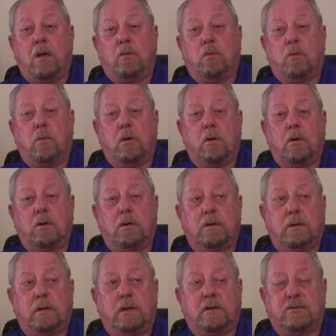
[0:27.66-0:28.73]

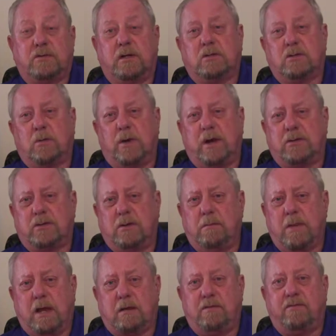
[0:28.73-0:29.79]
were in a situation to
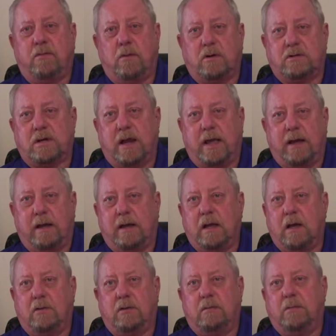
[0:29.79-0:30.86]
make a forced landing
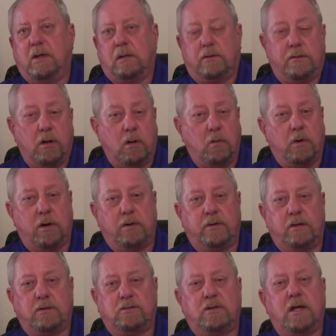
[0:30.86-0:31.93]
out in the middle of nowhere,
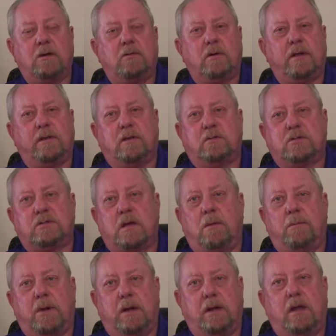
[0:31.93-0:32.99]
generally there was
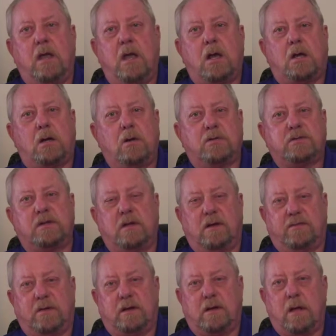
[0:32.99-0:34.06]
somebody close
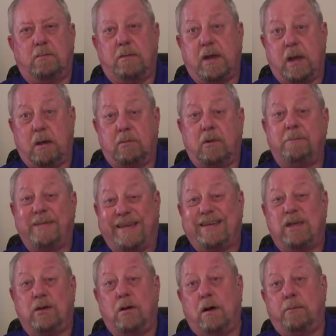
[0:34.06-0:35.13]
enough to come be able to
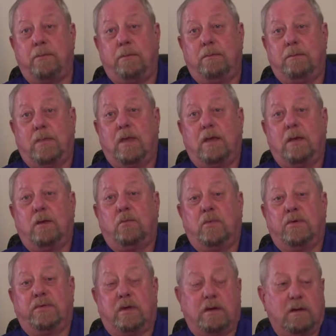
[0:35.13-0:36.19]
pick you up
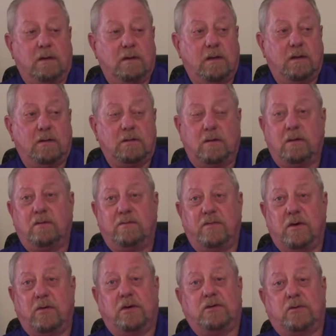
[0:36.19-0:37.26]
within a
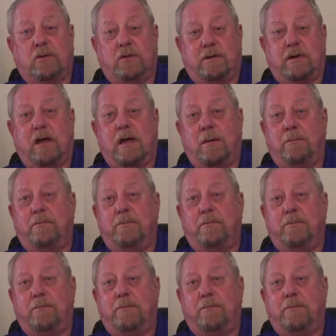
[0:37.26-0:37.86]
very short time.